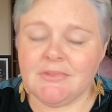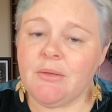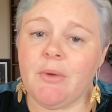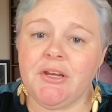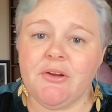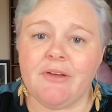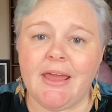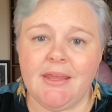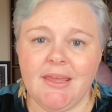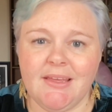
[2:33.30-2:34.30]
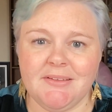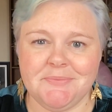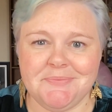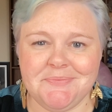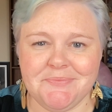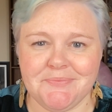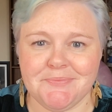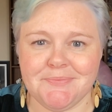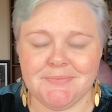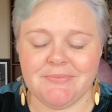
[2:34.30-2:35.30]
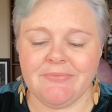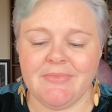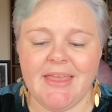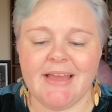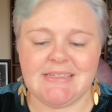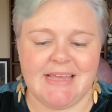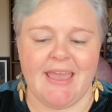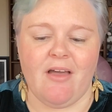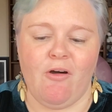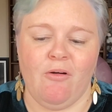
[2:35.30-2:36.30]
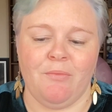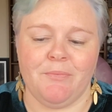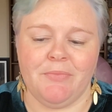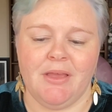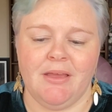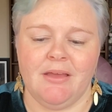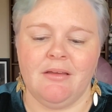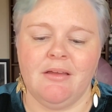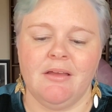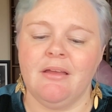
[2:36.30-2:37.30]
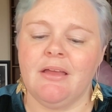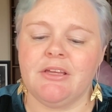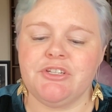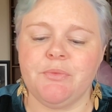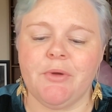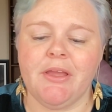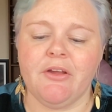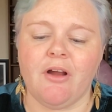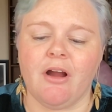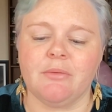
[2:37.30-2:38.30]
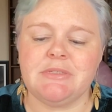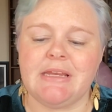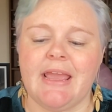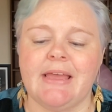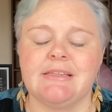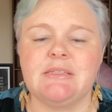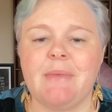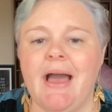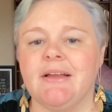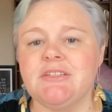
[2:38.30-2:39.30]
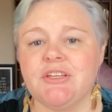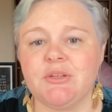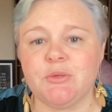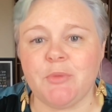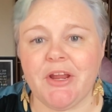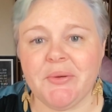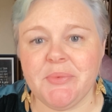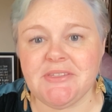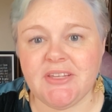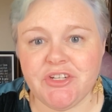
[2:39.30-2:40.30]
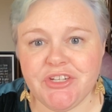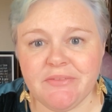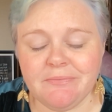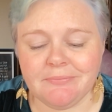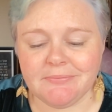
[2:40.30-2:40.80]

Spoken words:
And when you're ready, exhale as you bring your arms and hands back to your prayer position.